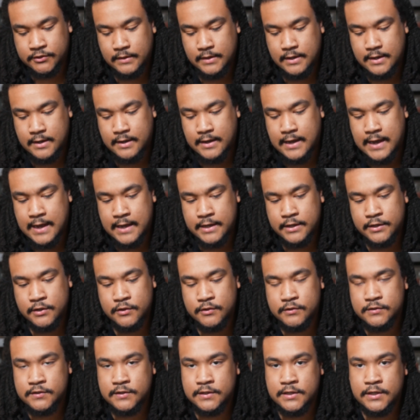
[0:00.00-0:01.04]
Yeah, I
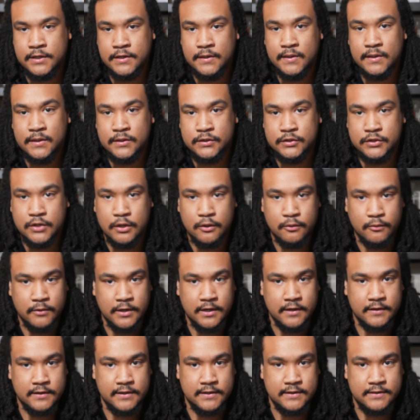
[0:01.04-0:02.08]
usually don't
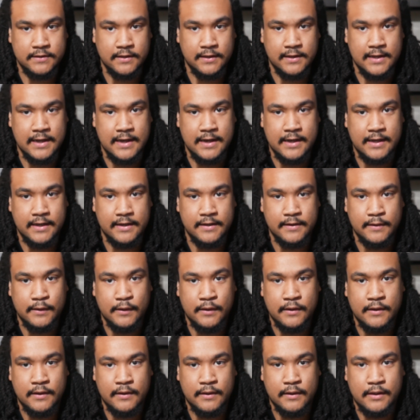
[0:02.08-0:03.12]
wear these a lot
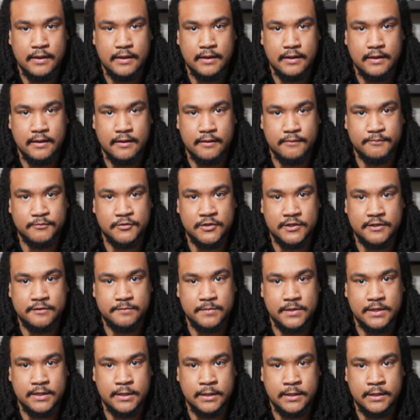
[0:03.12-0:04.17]
just
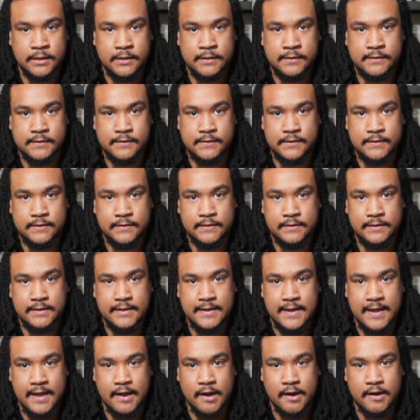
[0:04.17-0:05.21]
because
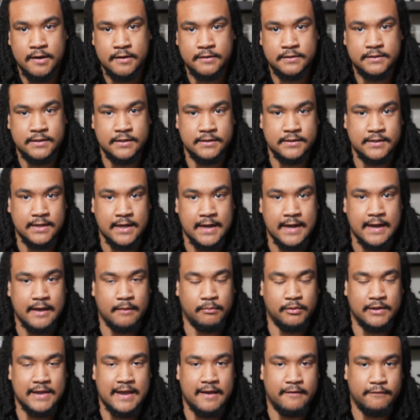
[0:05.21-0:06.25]
they are such a high
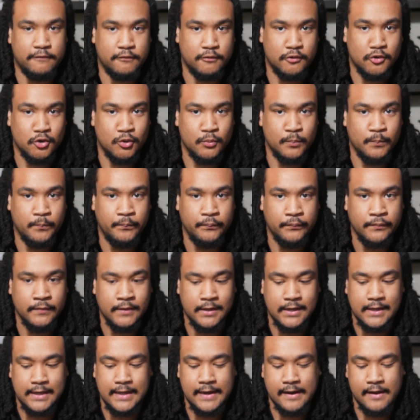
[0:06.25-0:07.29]
platform
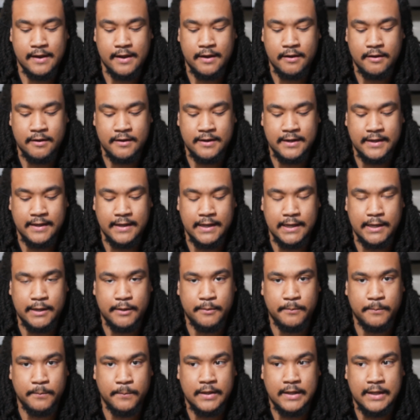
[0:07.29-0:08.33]
and I already
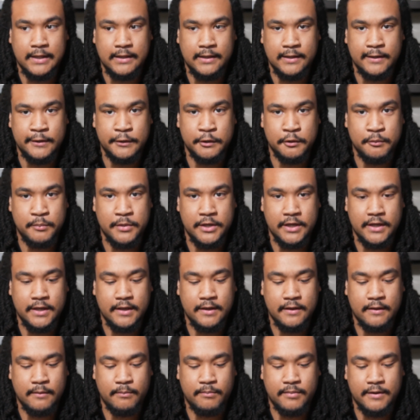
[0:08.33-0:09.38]
am a little bit
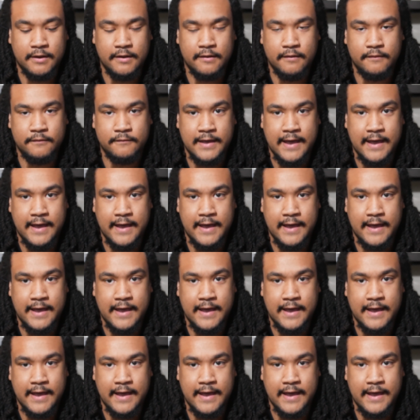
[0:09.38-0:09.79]
above